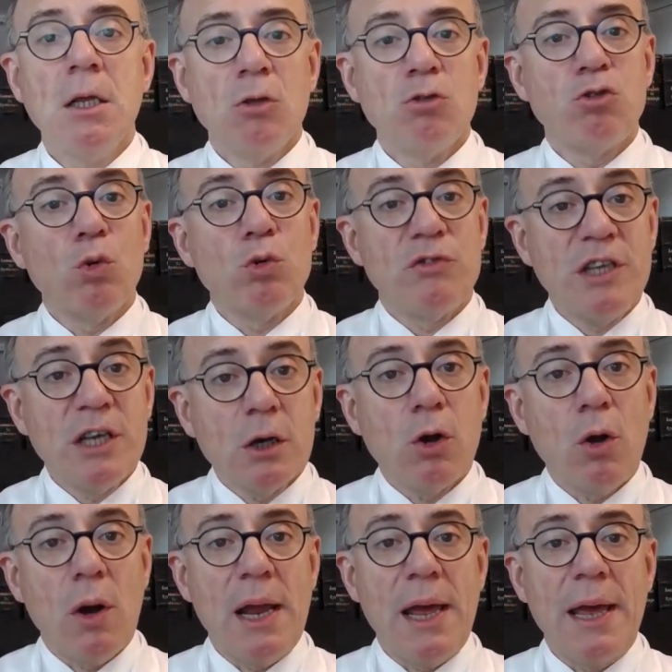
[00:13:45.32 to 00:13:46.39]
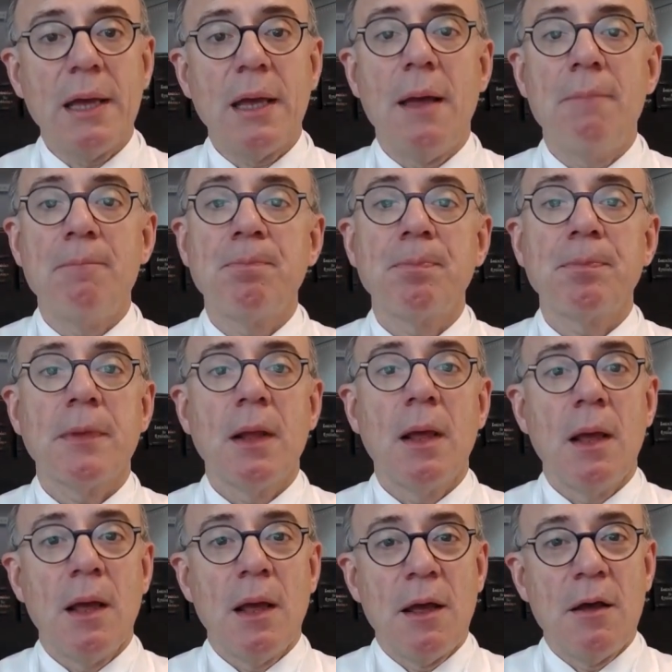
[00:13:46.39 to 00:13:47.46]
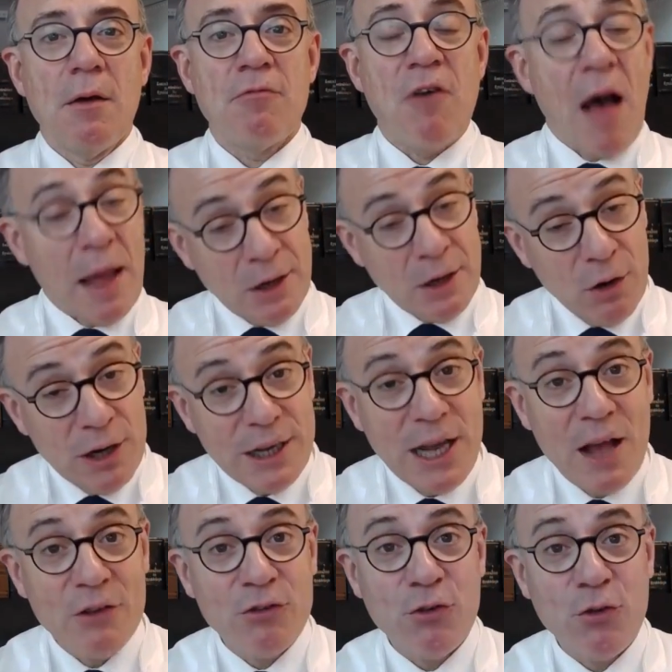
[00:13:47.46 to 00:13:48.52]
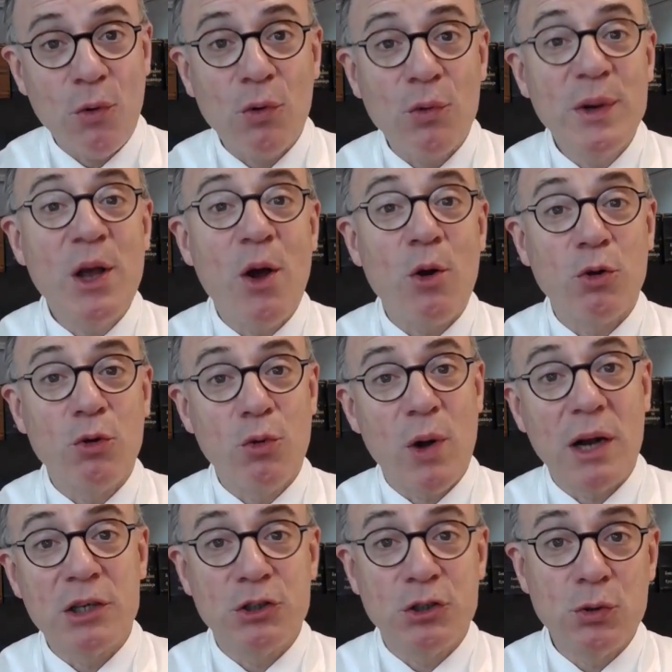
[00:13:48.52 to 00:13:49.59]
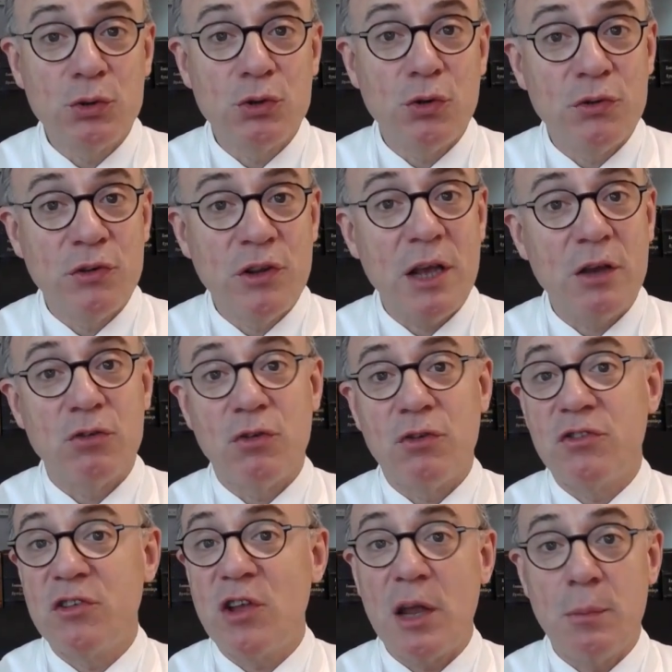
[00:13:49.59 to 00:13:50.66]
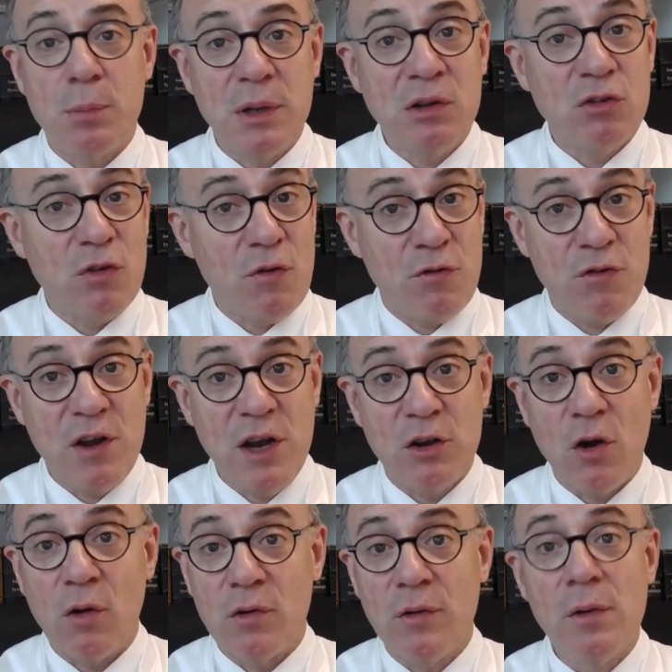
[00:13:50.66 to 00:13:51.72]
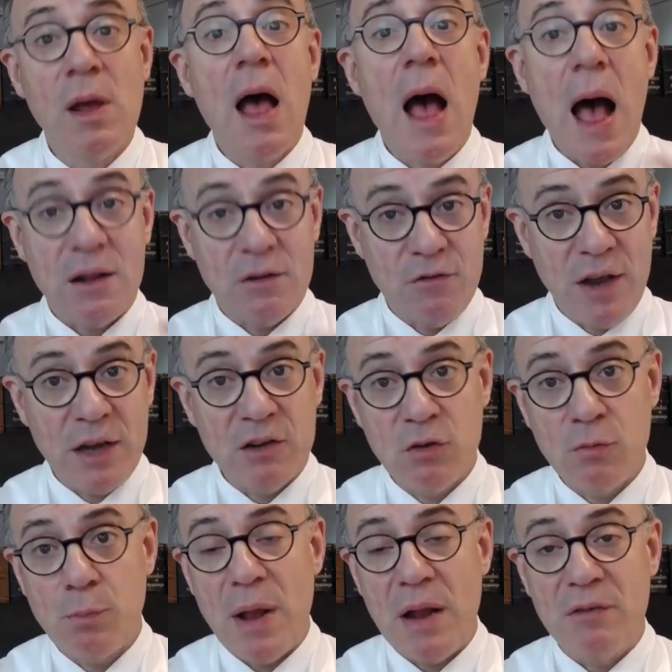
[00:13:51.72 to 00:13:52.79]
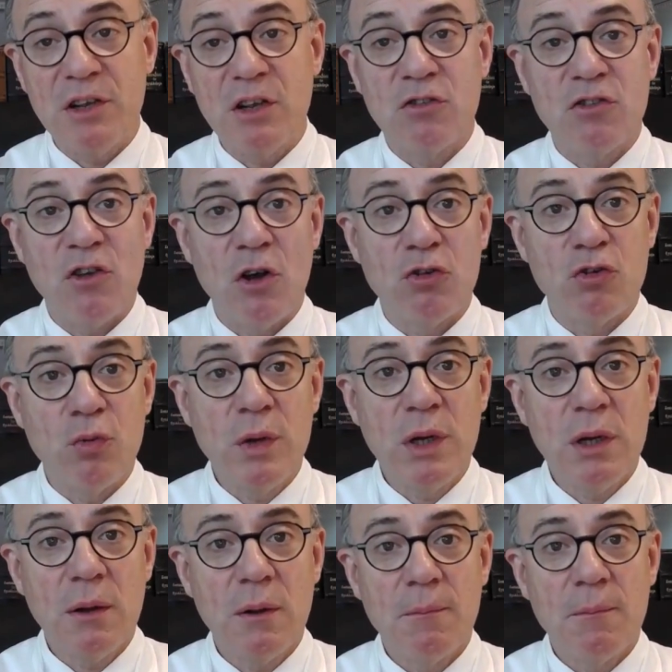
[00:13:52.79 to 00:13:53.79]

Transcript: So, dear colleague, finally, I strongly encourage you to take the step in the field of advanced pelvic surgery